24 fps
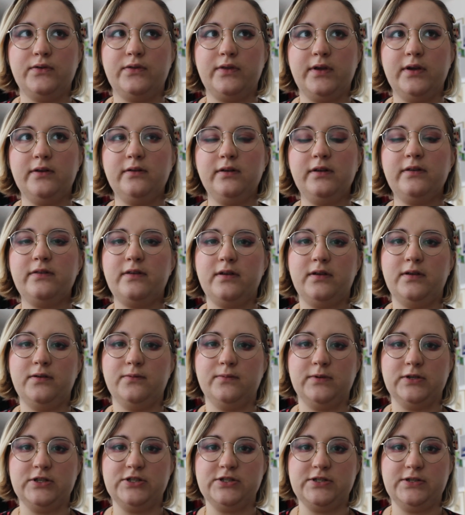the only thing you
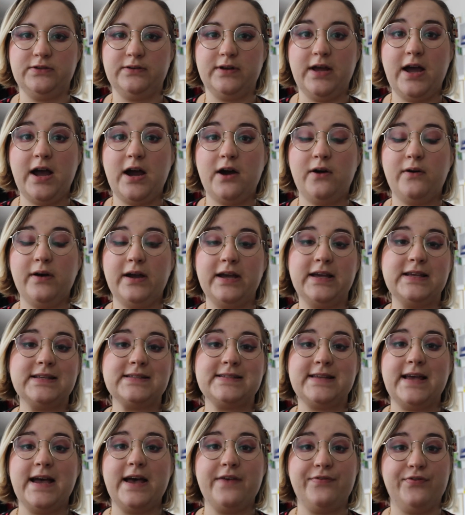want to do now is
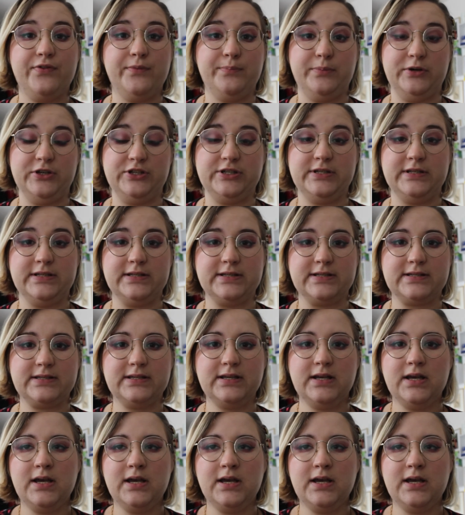add the buttons.